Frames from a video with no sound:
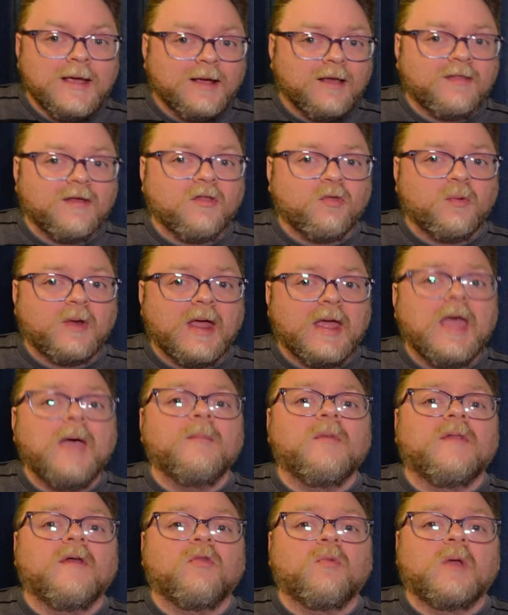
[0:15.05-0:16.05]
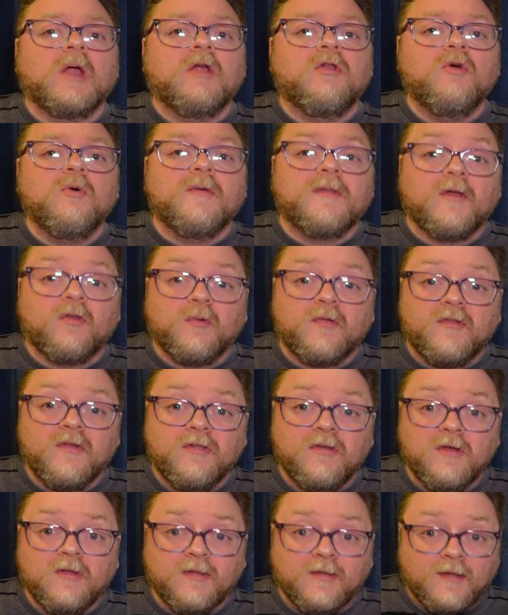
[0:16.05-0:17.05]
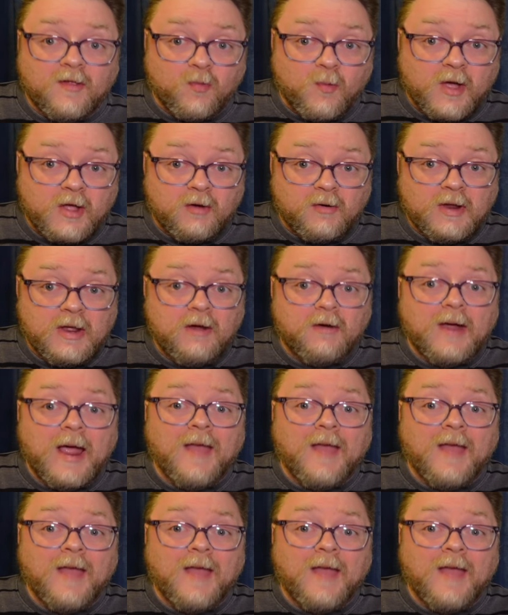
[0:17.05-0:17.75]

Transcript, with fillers: because that's what I am, and that's what I do, and that's what this is, and that's why you're here,